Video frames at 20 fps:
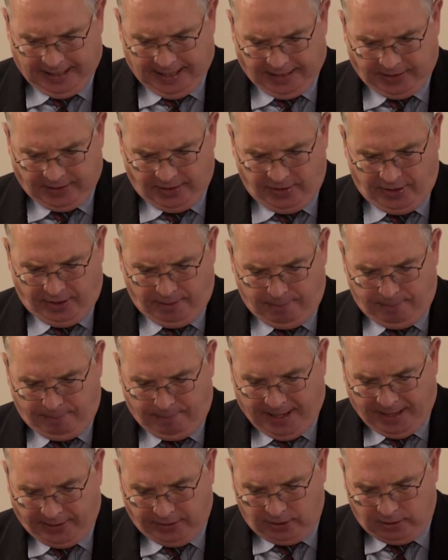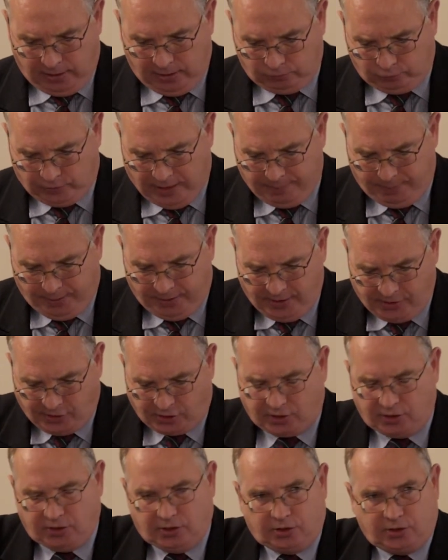And in a manner
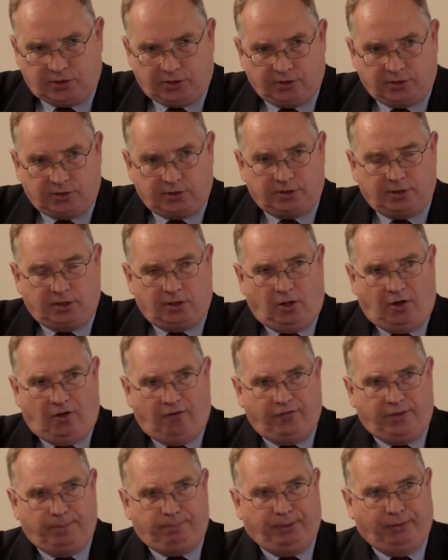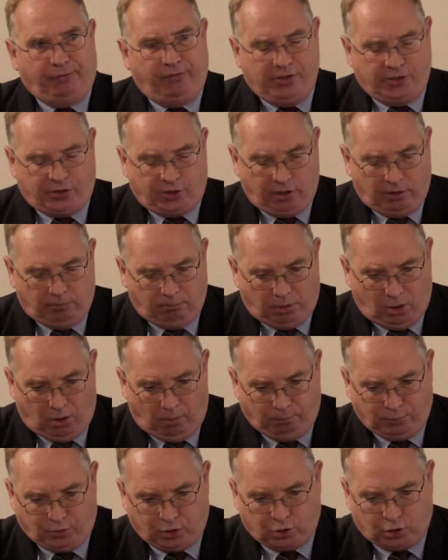reminiscent of the Parisian
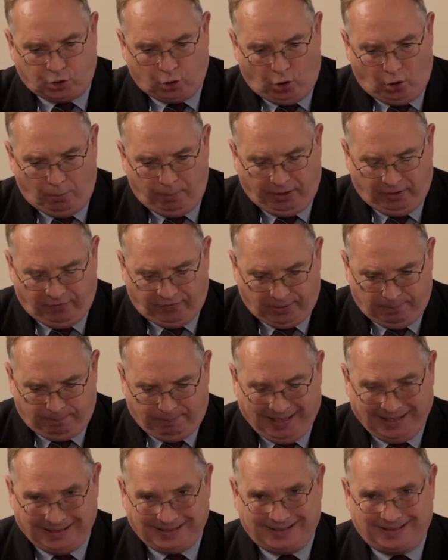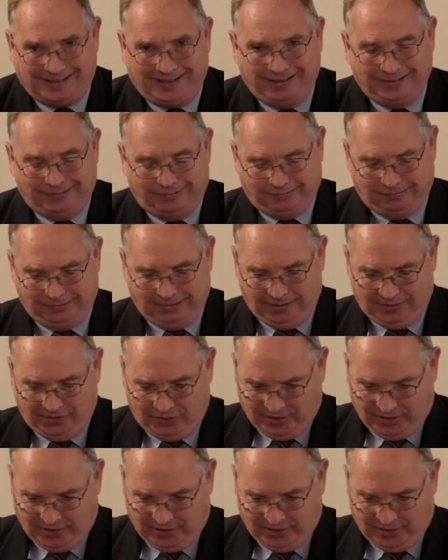mob storming of the Bastille in